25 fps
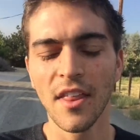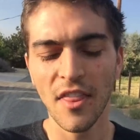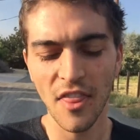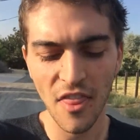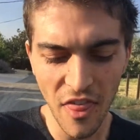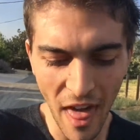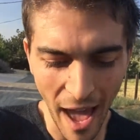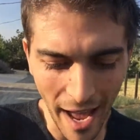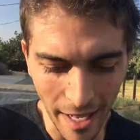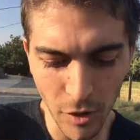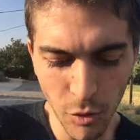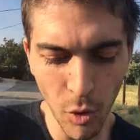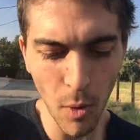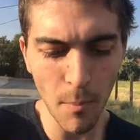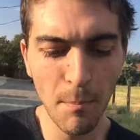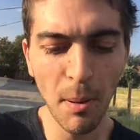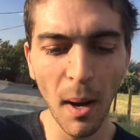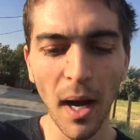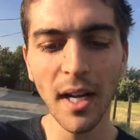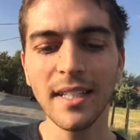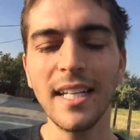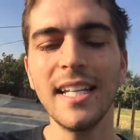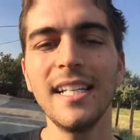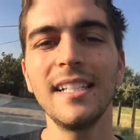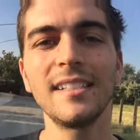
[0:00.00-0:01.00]
That's what
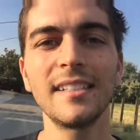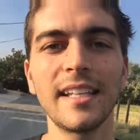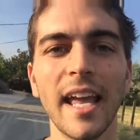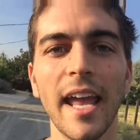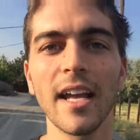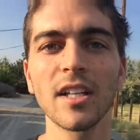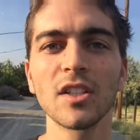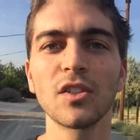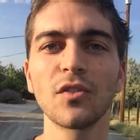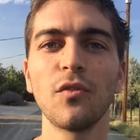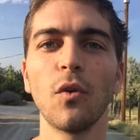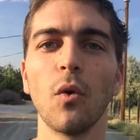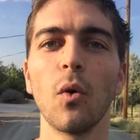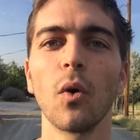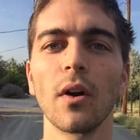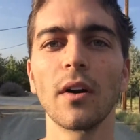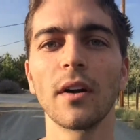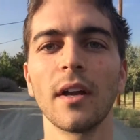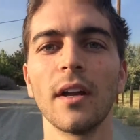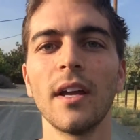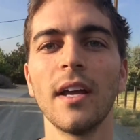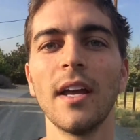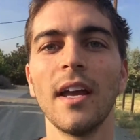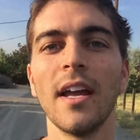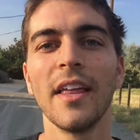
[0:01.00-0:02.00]
Bundy stands for.
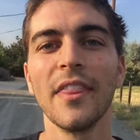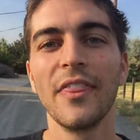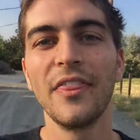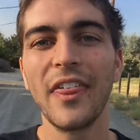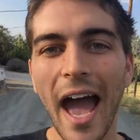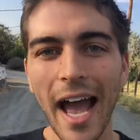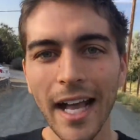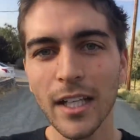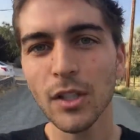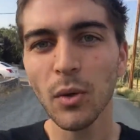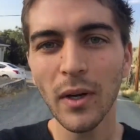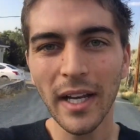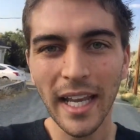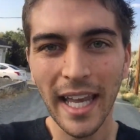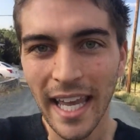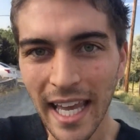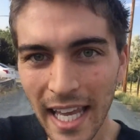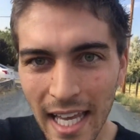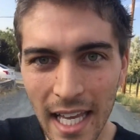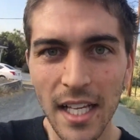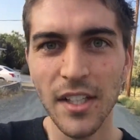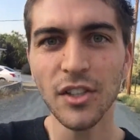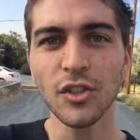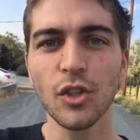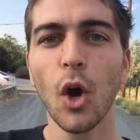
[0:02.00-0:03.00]
That's what
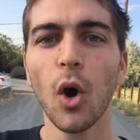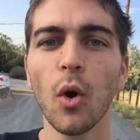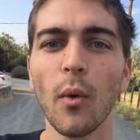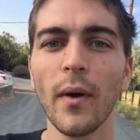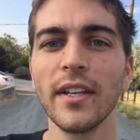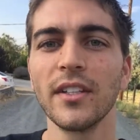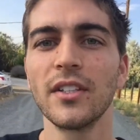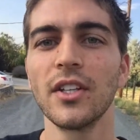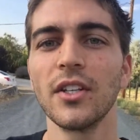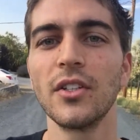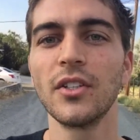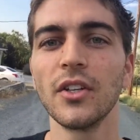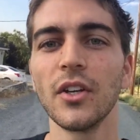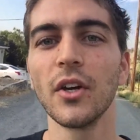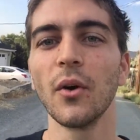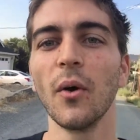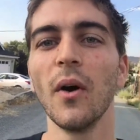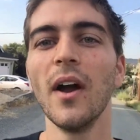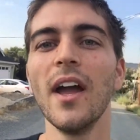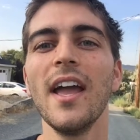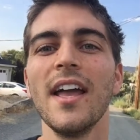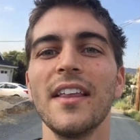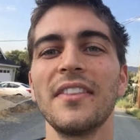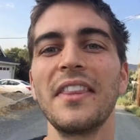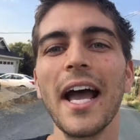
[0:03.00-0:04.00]
he is going to do.
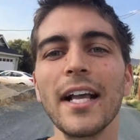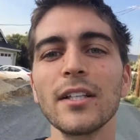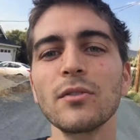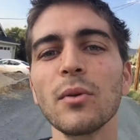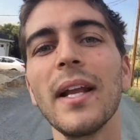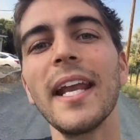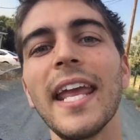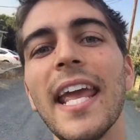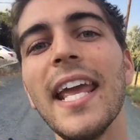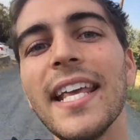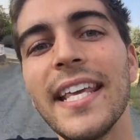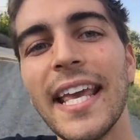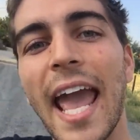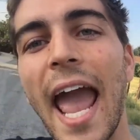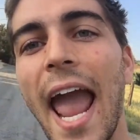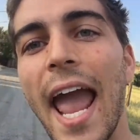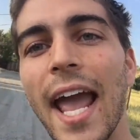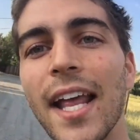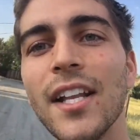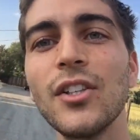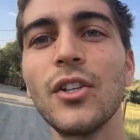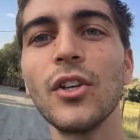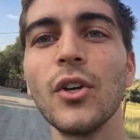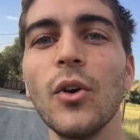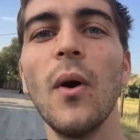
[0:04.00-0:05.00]
That's what he
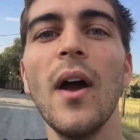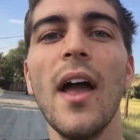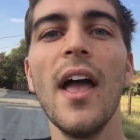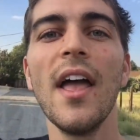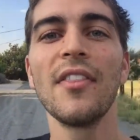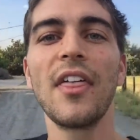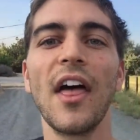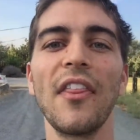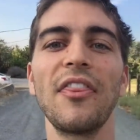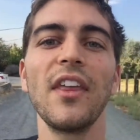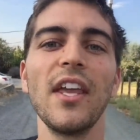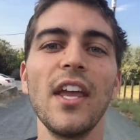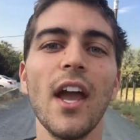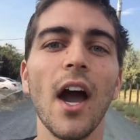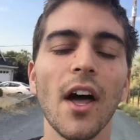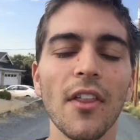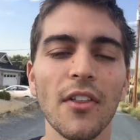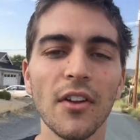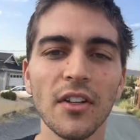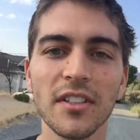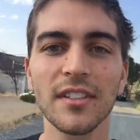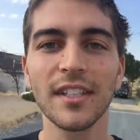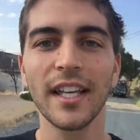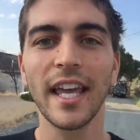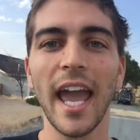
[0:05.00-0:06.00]
can do that the
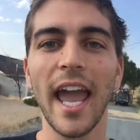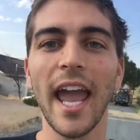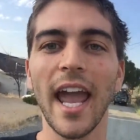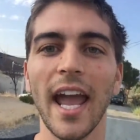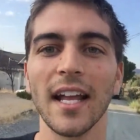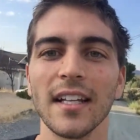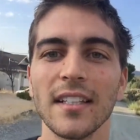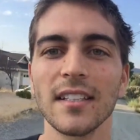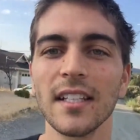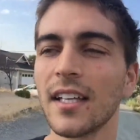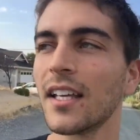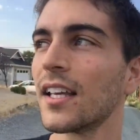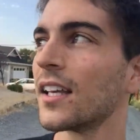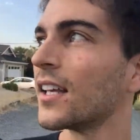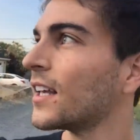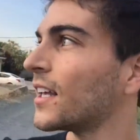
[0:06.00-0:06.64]
others can't.